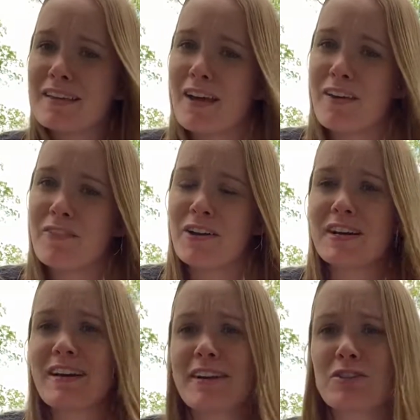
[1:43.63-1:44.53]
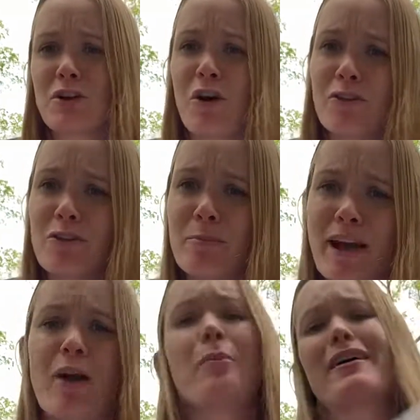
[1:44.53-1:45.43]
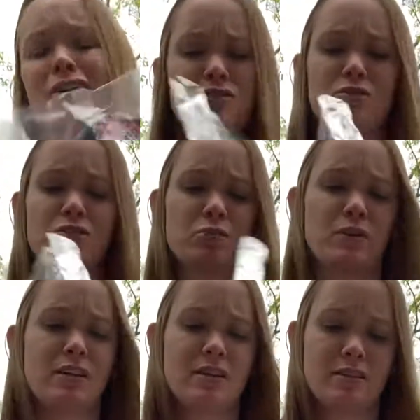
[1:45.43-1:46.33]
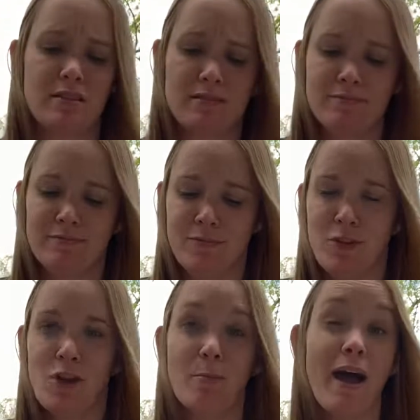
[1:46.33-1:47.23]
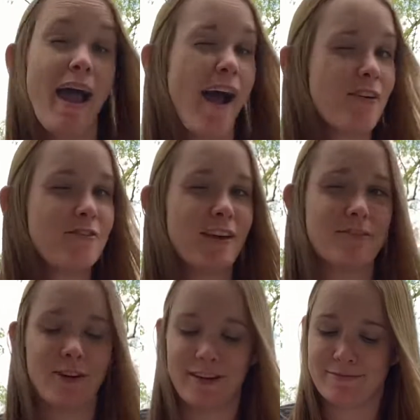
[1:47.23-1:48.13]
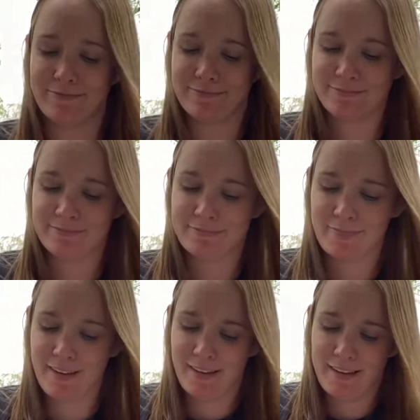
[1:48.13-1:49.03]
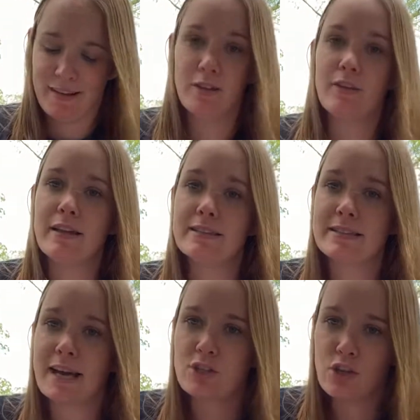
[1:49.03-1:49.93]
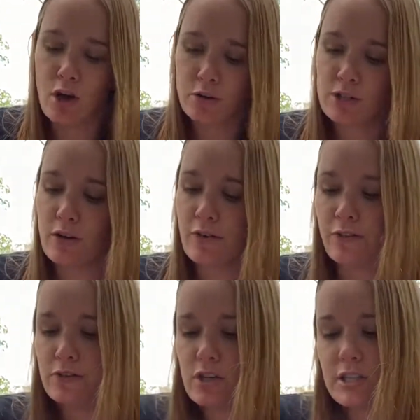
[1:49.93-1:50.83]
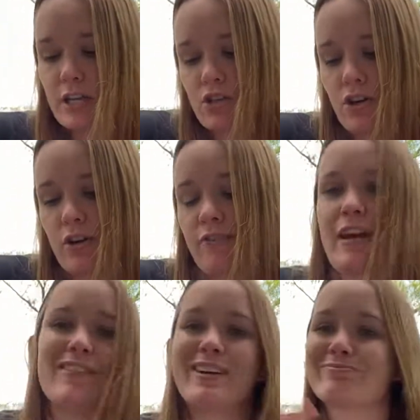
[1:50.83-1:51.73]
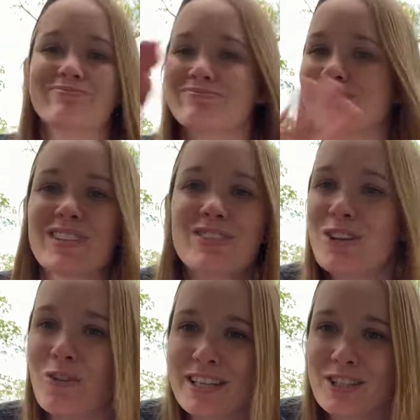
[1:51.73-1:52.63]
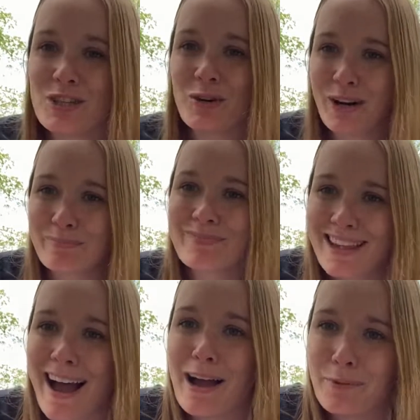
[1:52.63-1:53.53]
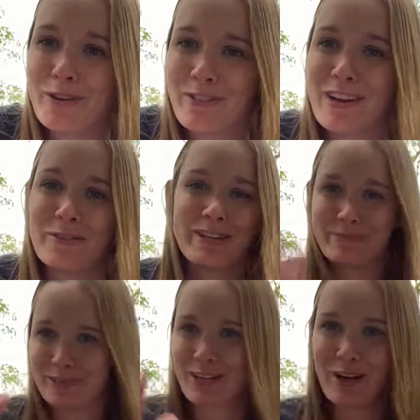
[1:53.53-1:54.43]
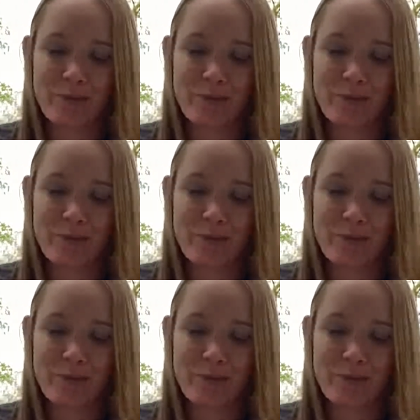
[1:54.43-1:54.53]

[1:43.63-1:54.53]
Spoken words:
a very nice card on the back. Oh my gosh, you're the sweetest. You're my favorite. Little inside joke. So if she says you're her favorite, don't listen to her. I'm her favorite. So